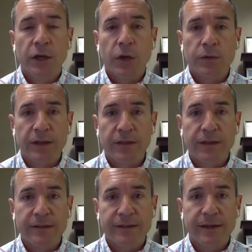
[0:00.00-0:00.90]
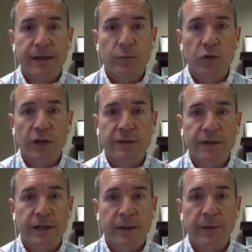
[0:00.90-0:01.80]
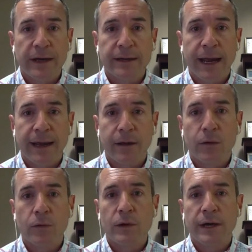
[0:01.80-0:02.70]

Only this time we're going to talk about how